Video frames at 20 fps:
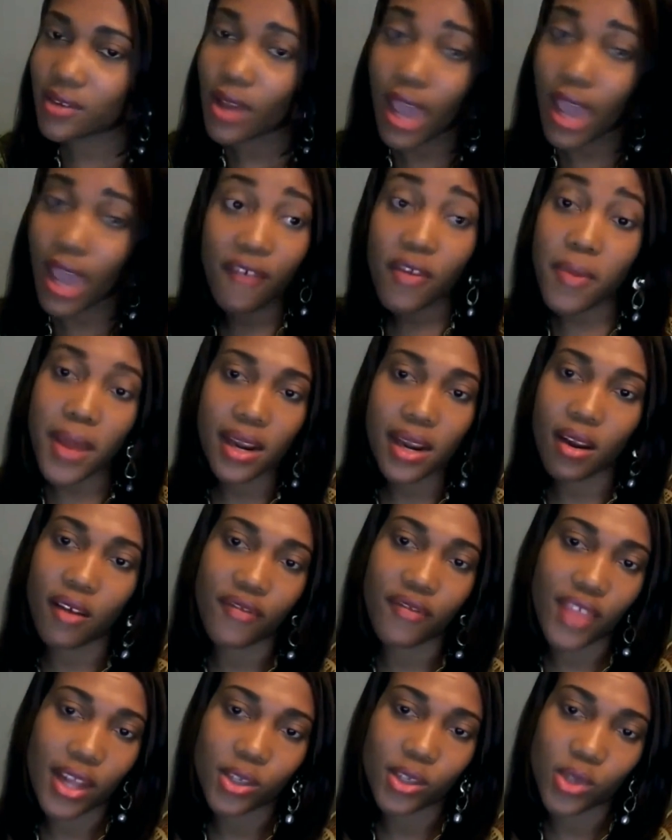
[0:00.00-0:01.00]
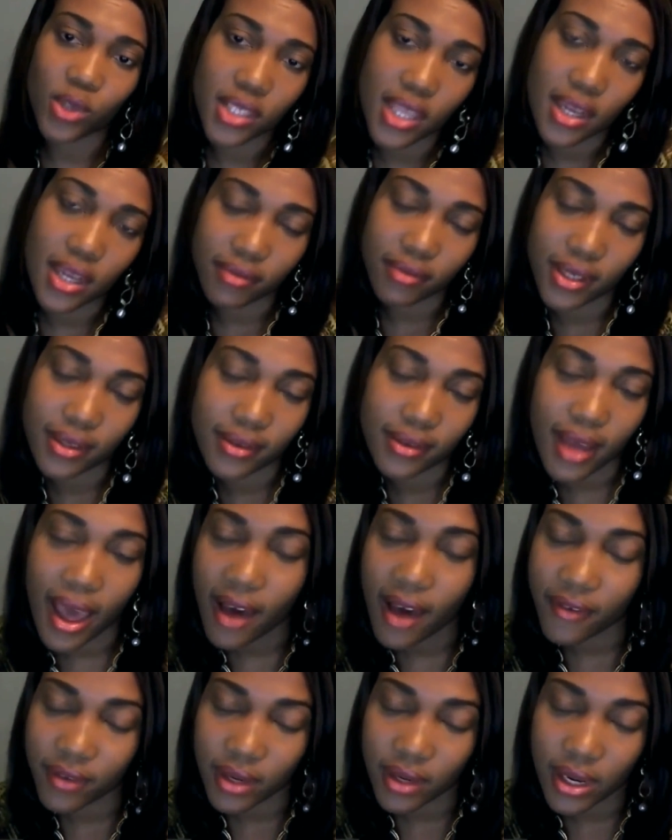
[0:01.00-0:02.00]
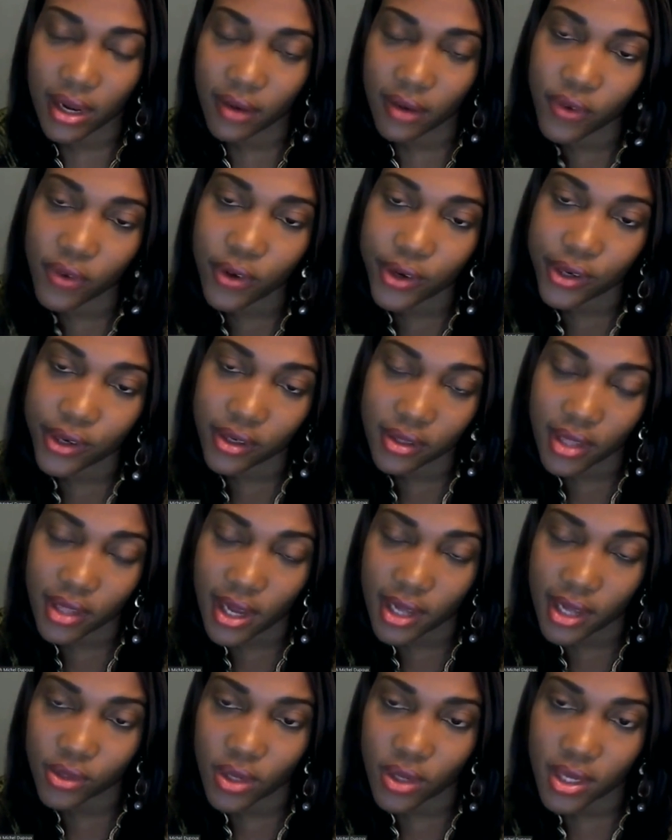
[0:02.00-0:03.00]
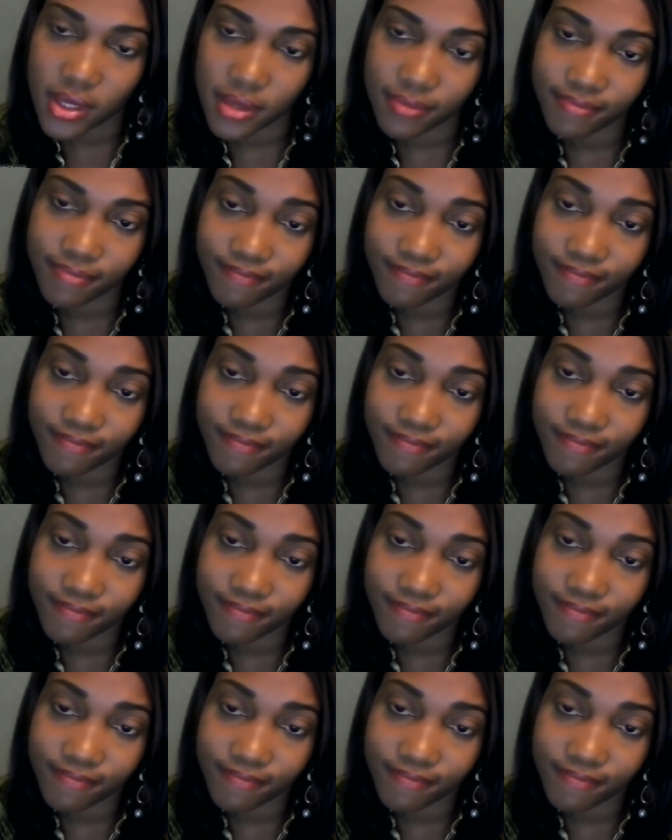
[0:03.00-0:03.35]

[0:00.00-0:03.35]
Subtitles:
Everybody loves that dress anyway. I have a lot of order in that dress.